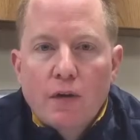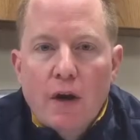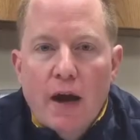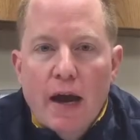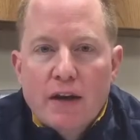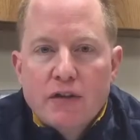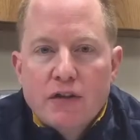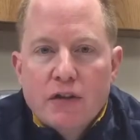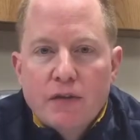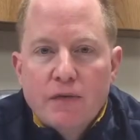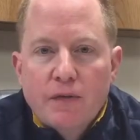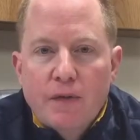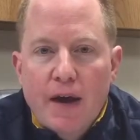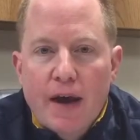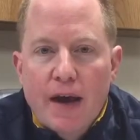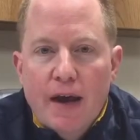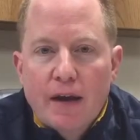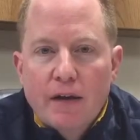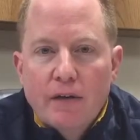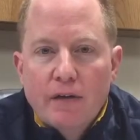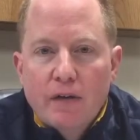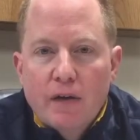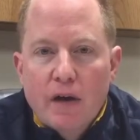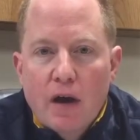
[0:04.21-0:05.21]
Flashes
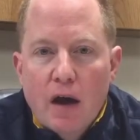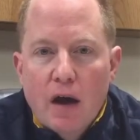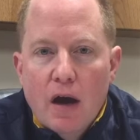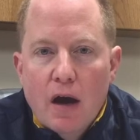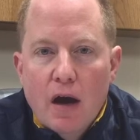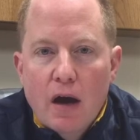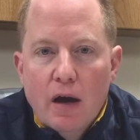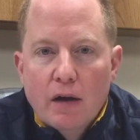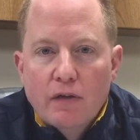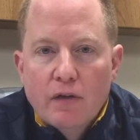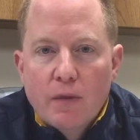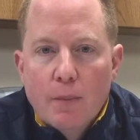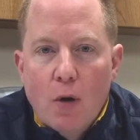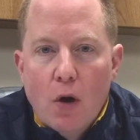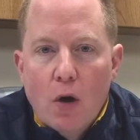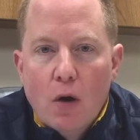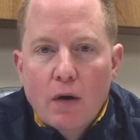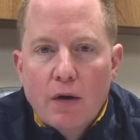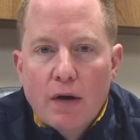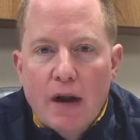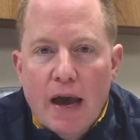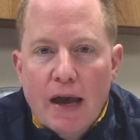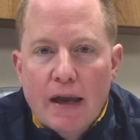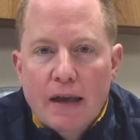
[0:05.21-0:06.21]
fans, uh,
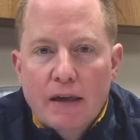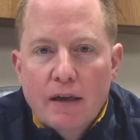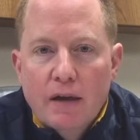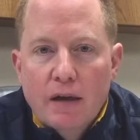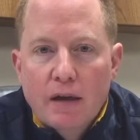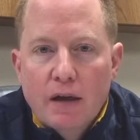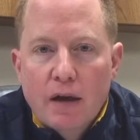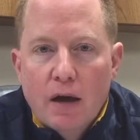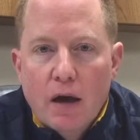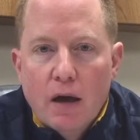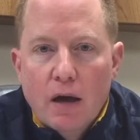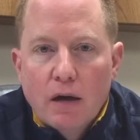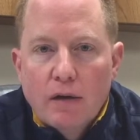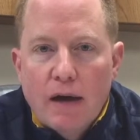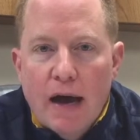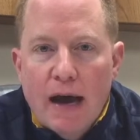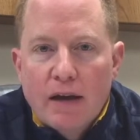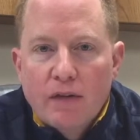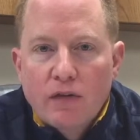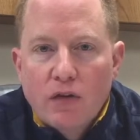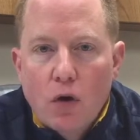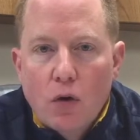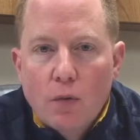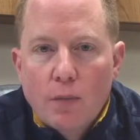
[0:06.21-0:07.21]
tomorrow night, uh,
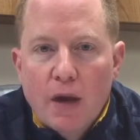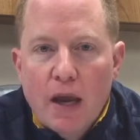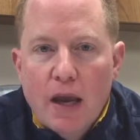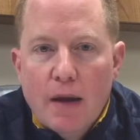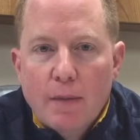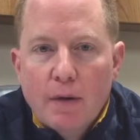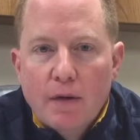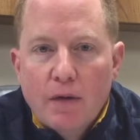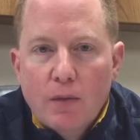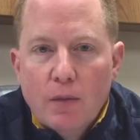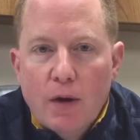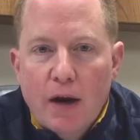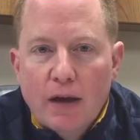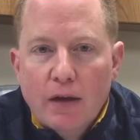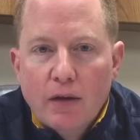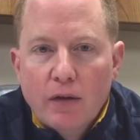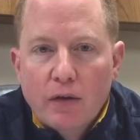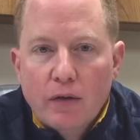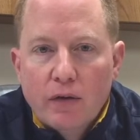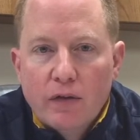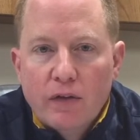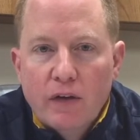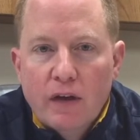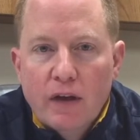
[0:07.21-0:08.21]
last home game of the
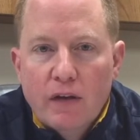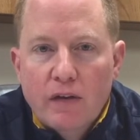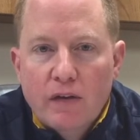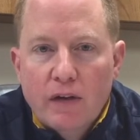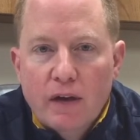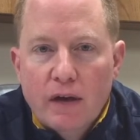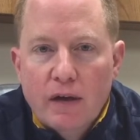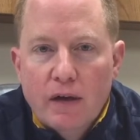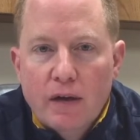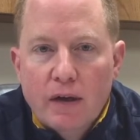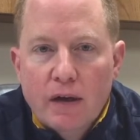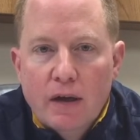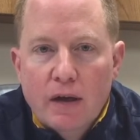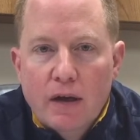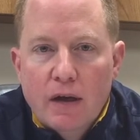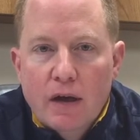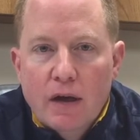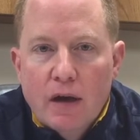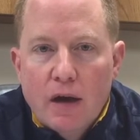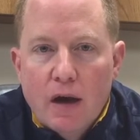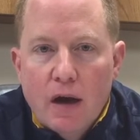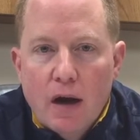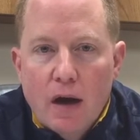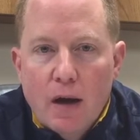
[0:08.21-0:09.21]
regular season,
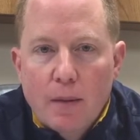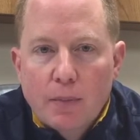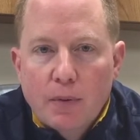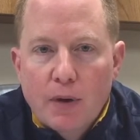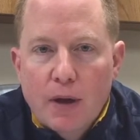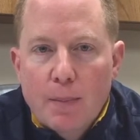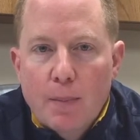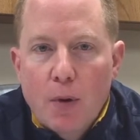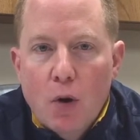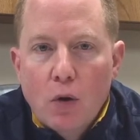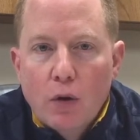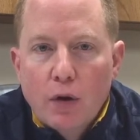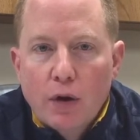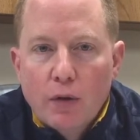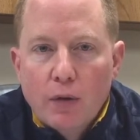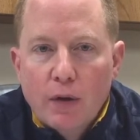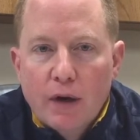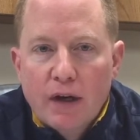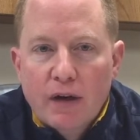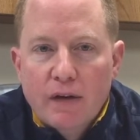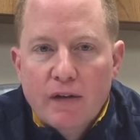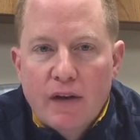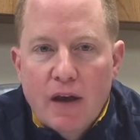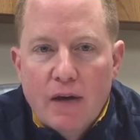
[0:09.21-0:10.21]
uh, play Bowling
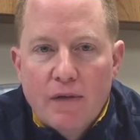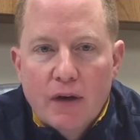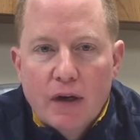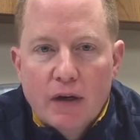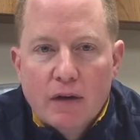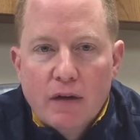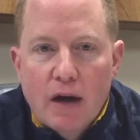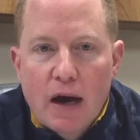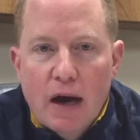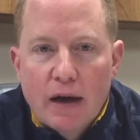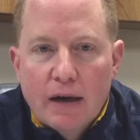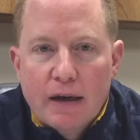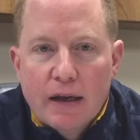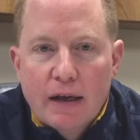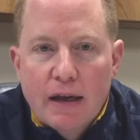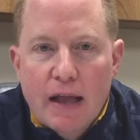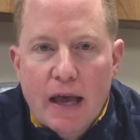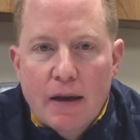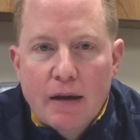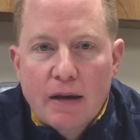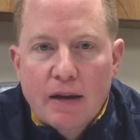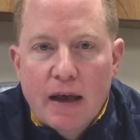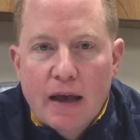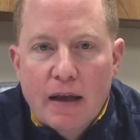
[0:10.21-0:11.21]
Green, 7 o'clock, and
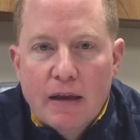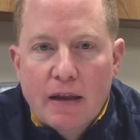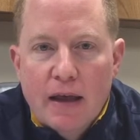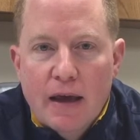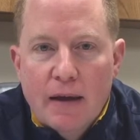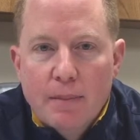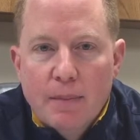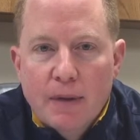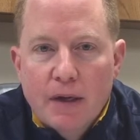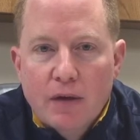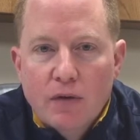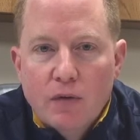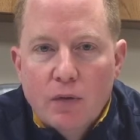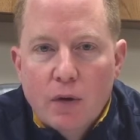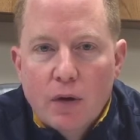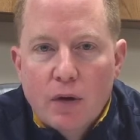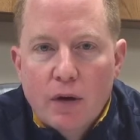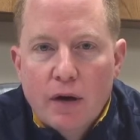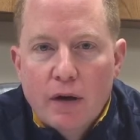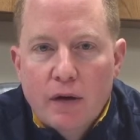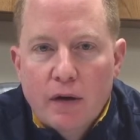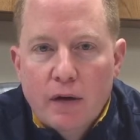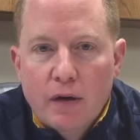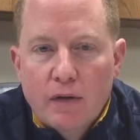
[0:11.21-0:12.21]
that, that, that means
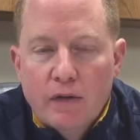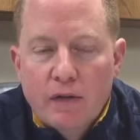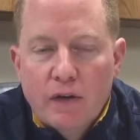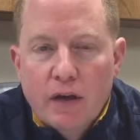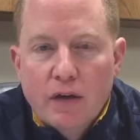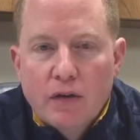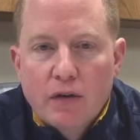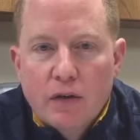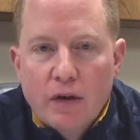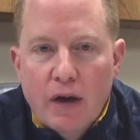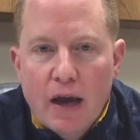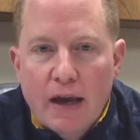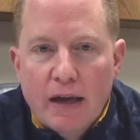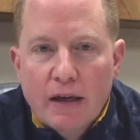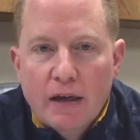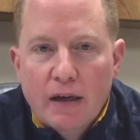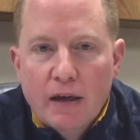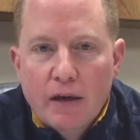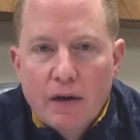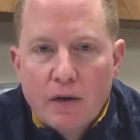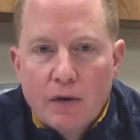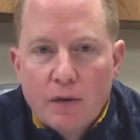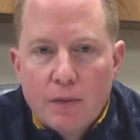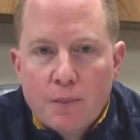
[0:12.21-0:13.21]
we're at senior night
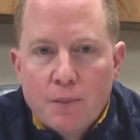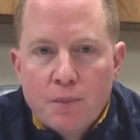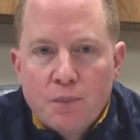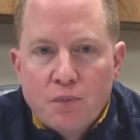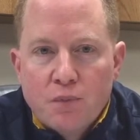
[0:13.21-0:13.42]
here.